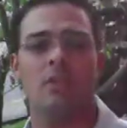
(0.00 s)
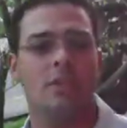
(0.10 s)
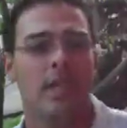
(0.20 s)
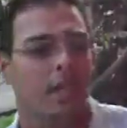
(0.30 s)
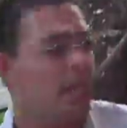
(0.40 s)

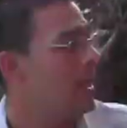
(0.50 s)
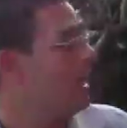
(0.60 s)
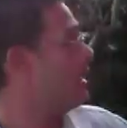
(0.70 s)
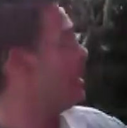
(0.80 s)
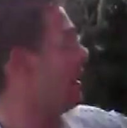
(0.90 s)
It's
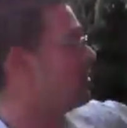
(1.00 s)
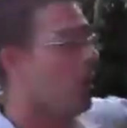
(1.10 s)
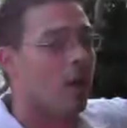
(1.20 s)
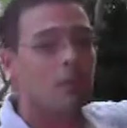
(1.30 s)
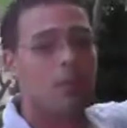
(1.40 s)
like
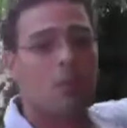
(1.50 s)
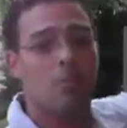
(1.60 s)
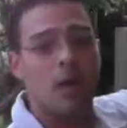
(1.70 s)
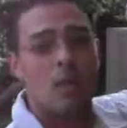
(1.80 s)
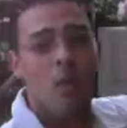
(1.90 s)
talking to a
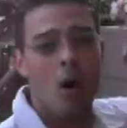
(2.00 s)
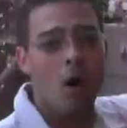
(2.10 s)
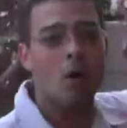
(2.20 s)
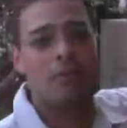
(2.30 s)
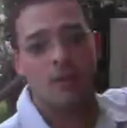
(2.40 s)
brick
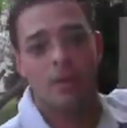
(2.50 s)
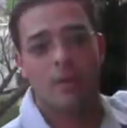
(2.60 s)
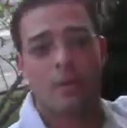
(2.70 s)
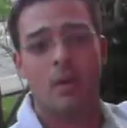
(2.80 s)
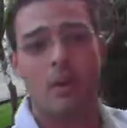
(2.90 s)
wall over
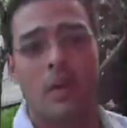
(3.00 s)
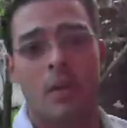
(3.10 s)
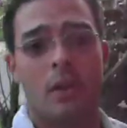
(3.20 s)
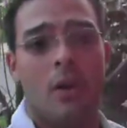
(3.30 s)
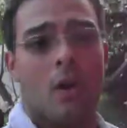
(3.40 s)
here.
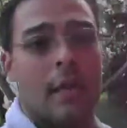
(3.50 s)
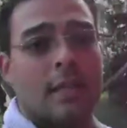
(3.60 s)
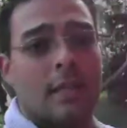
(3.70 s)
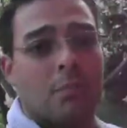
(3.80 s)
Like this